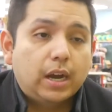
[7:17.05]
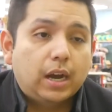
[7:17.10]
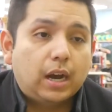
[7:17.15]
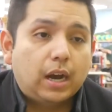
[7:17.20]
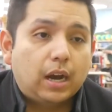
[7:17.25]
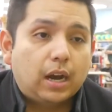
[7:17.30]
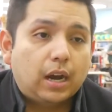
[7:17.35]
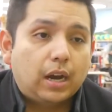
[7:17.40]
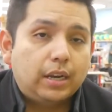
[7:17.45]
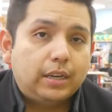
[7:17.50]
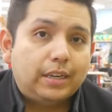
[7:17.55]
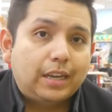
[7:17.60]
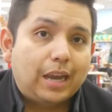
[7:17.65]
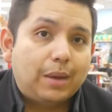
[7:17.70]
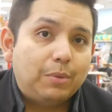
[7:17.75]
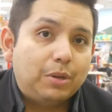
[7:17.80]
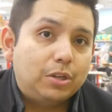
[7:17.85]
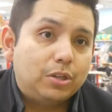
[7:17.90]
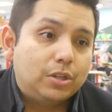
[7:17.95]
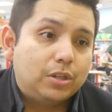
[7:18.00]
I
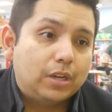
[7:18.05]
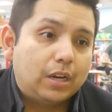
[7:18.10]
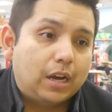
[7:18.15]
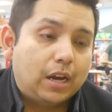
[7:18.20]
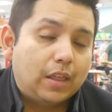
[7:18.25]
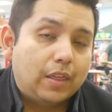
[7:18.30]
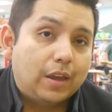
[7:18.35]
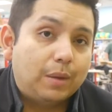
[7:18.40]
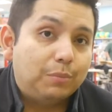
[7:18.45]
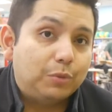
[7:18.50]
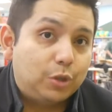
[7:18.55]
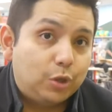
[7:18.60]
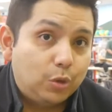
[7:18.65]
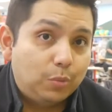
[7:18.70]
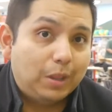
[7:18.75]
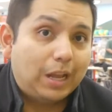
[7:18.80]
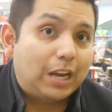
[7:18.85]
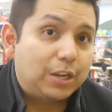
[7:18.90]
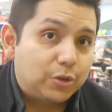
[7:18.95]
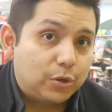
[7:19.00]
damaged them 2
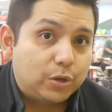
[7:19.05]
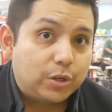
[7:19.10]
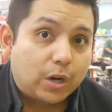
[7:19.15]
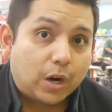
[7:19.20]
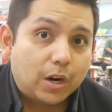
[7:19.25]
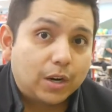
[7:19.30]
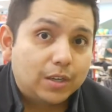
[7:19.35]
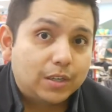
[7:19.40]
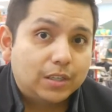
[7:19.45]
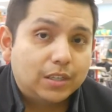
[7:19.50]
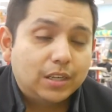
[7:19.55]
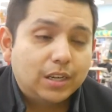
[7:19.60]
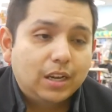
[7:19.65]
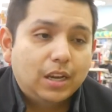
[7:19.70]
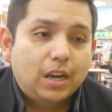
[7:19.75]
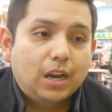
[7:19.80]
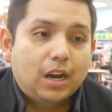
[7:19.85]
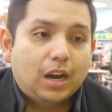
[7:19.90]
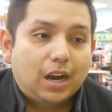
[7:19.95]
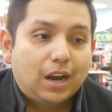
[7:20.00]
Blaster Darks,
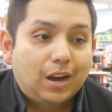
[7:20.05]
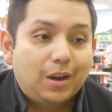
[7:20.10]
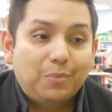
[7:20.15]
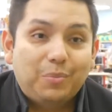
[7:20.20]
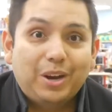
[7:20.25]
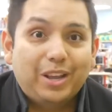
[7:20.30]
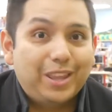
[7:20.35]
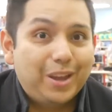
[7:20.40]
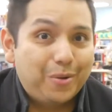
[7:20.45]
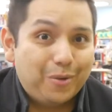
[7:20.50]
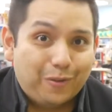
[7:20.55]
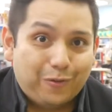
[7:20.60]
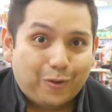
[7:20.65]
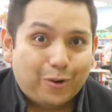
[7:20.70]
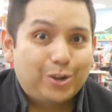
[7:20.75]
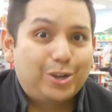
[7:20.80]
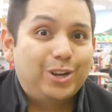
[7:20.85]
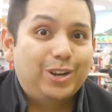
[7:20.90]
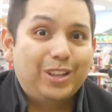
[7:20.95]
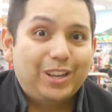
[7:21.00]
but they were
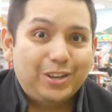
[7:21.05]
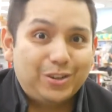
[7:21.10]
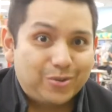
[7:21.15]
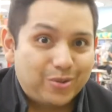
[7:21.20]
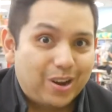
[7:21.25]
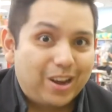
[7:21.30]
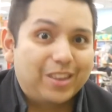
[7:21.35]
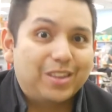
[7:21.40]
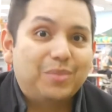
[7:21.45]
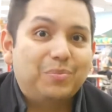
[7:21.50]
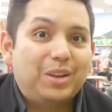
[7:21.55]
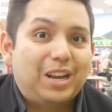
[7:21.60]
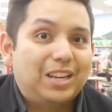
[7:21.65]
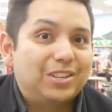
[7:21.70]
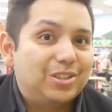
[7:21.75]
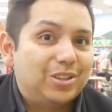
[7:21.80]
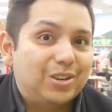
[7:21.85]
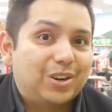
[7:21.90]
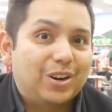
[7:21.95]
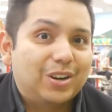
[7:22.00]
fortunately drawing their
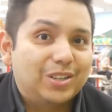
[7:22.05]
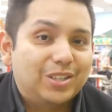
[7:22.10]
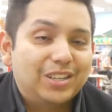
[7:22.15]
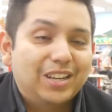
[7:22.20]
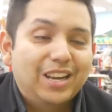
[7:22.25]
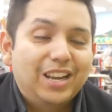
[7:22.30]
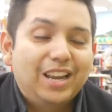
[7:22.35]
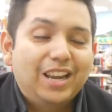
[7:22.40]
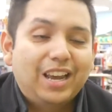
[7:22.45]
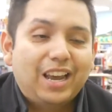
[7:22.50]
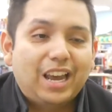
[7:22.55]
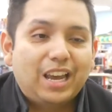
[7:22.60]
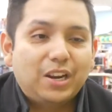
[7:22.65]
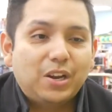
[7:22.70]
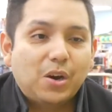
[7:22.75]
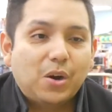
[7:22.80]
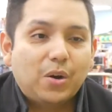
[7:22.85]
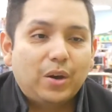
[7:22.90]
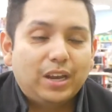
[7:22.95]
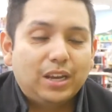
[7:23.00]
Blaster Darks and
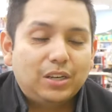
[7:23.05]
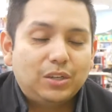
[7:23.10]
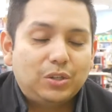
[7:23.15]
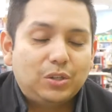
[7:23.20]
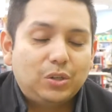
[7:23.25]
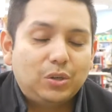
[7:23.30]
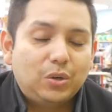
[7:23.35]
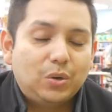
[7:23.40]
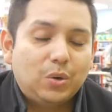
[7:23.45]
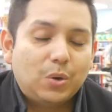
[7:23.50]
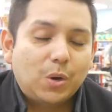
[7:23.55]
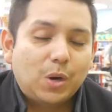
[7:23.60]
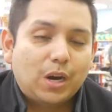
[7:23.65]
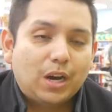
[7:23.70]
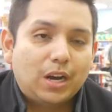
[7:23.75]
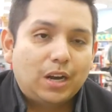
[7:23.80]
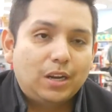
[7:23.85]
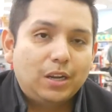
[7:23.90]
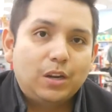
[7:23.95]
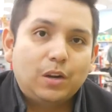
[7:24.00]
going into
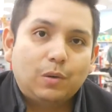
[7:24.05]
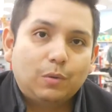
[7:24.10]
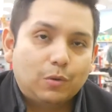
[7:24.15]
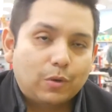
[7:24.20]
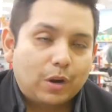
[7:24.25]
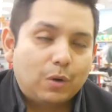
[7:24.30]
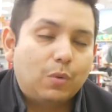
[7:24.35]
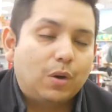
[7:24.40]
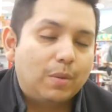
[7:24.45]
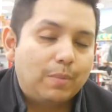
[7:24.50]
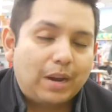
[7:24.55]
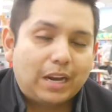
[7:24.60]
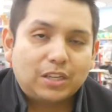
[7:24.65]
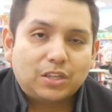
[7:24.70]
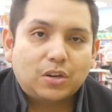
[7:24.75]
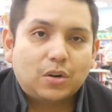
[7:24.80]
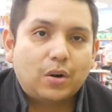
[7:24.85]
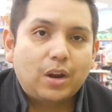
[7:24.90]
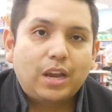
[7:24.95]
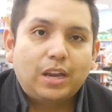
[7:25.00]
grade 1
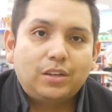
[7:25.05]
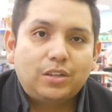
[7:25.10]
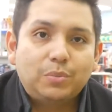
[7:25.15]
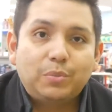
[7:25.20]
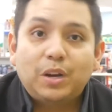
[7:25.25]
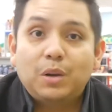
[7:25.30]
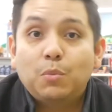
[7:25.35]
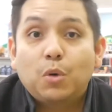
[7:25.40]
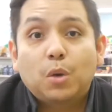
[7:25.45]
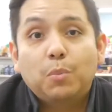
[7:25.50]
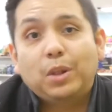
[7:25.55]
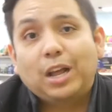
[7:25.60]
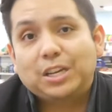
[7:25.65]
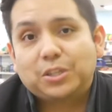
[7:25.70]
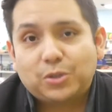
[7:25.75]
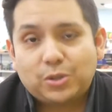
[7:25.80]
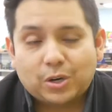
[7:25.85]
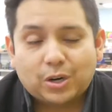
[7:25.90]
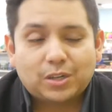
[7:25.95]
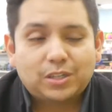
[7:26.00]
Masquerade to bring more
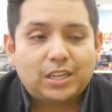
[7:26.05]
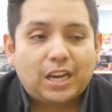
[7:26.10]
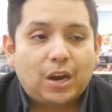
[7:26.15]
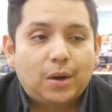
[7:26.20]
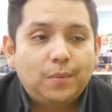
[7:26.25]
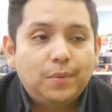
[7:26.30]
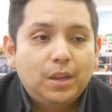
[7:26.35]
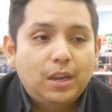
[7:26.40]
Blaster Darks out.